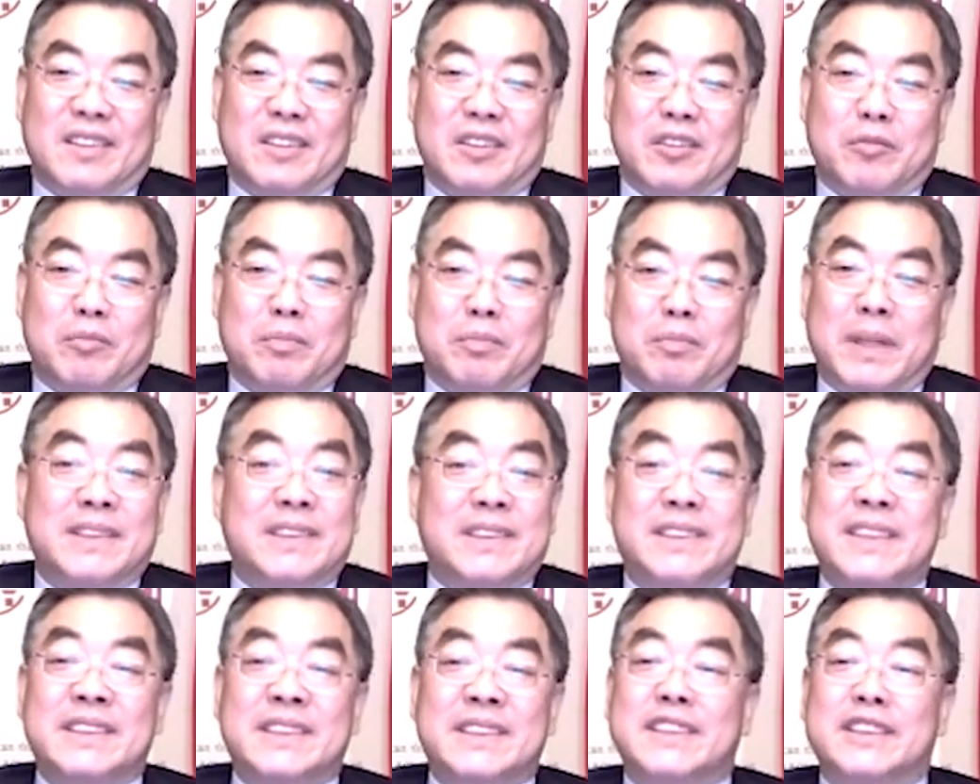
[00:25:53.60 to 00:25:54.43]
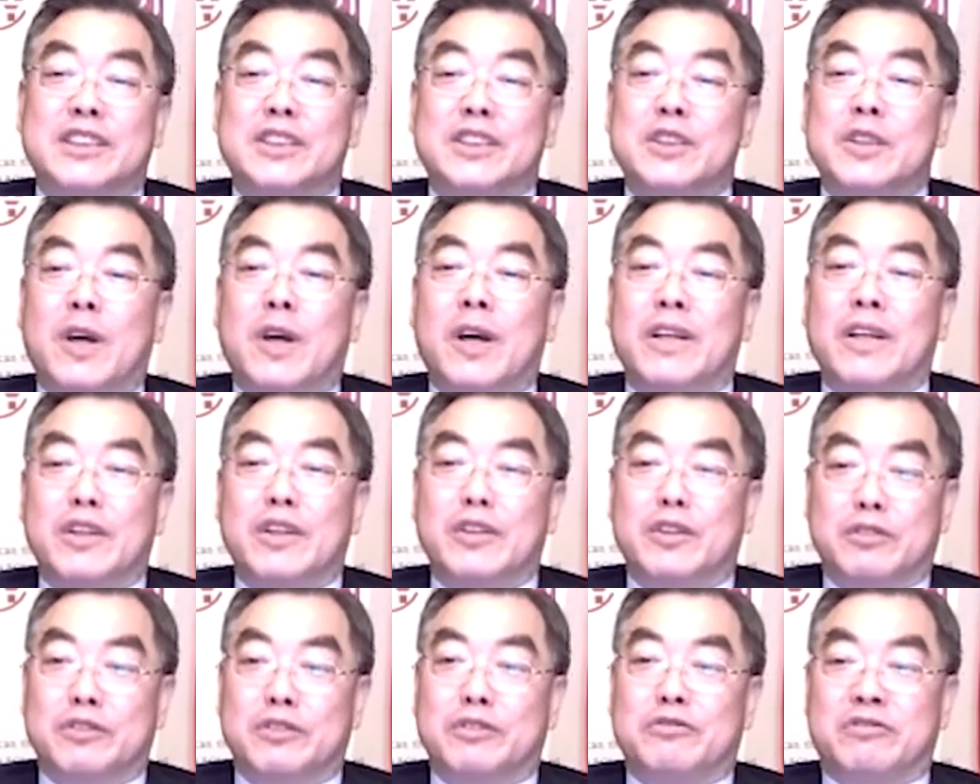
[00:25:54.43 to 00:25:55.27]
But this is not a
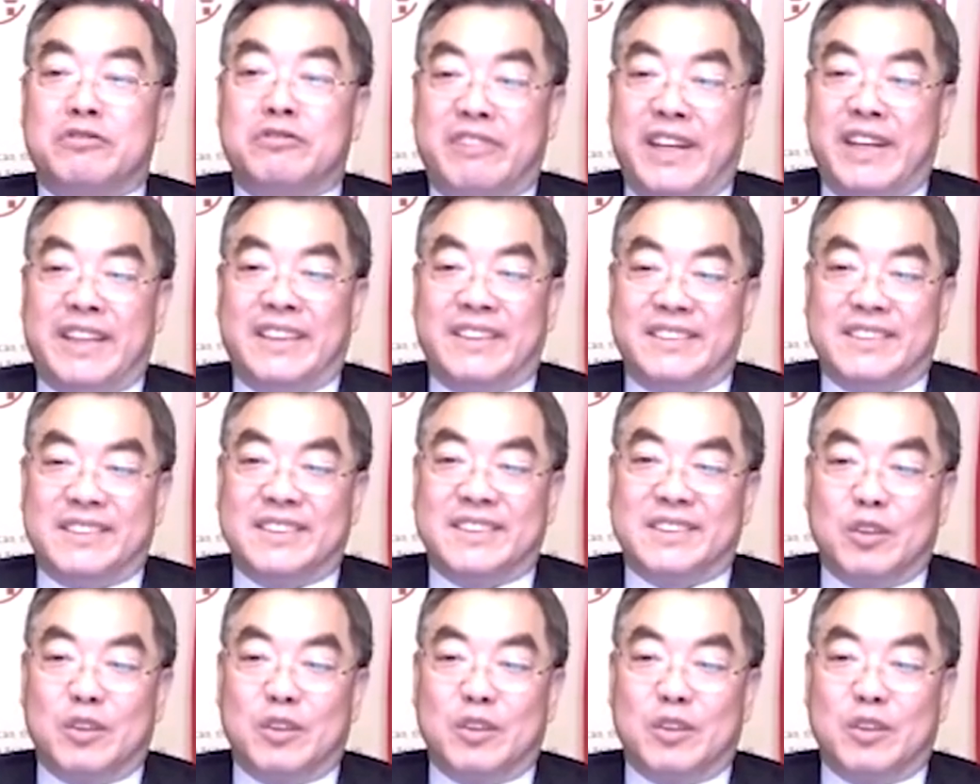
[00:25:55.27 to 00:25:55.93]
good trend.